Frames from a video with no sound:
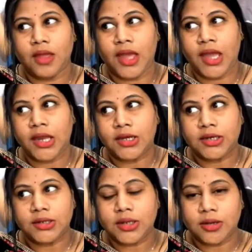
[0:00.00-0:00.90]

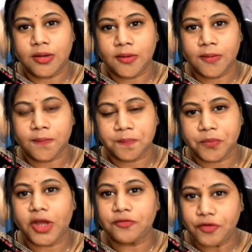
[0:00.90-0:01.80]
it.
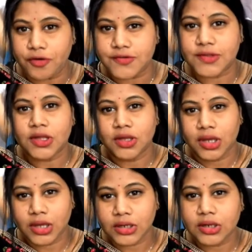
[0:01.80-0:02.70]
Of course,
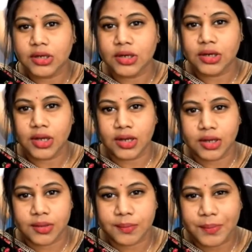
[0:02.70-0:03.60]
in
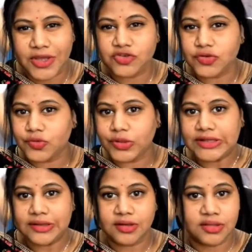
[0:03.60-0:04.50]
patients
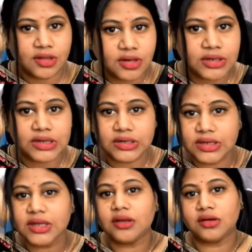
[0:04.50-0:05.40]
with thin ET,
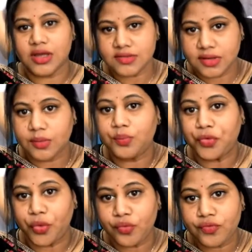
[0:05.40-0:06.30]
it does
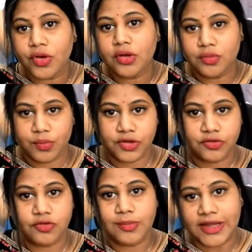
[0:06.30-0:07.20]
improve
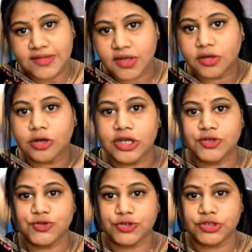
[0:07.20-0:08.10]
because of the blood
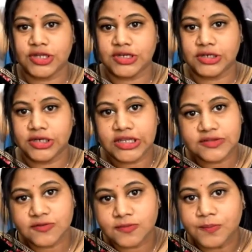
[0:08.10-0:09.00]
circulation, and
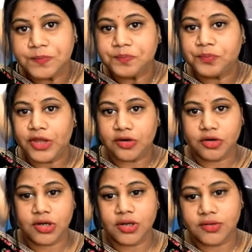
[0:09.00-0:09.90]
in
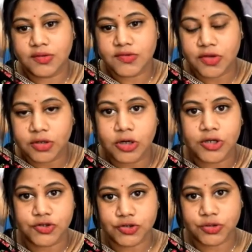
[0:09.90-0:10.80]
return, the
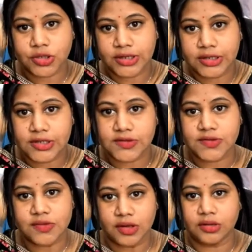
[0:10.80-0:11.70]
circulation
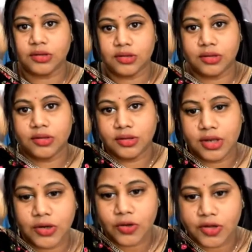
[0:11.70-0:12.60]
increases and
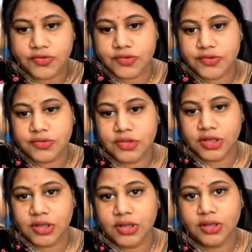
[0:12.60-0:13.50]
then causes
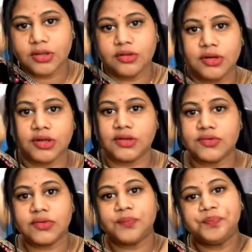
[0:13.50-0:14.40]
the
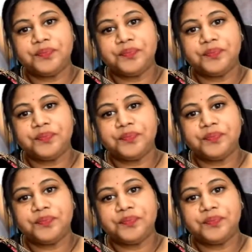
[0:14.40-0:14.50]
increase.